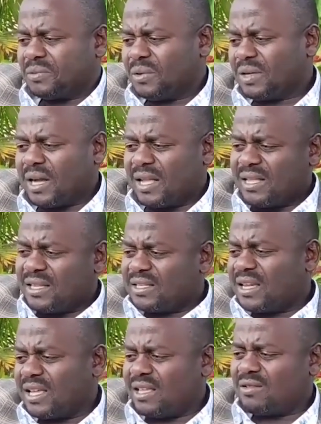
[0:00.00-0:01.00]
We can
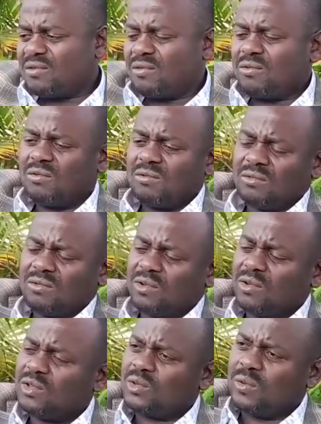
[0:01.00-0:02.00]
decide to
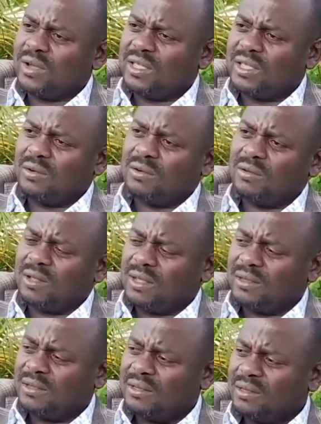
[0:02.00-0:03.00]
use W N D
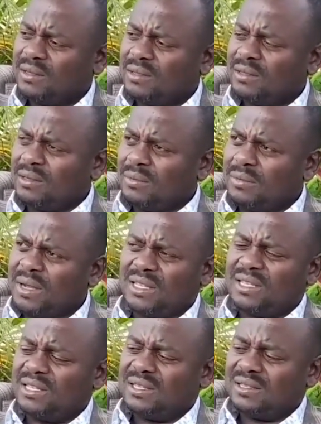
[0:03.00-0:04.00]
only, but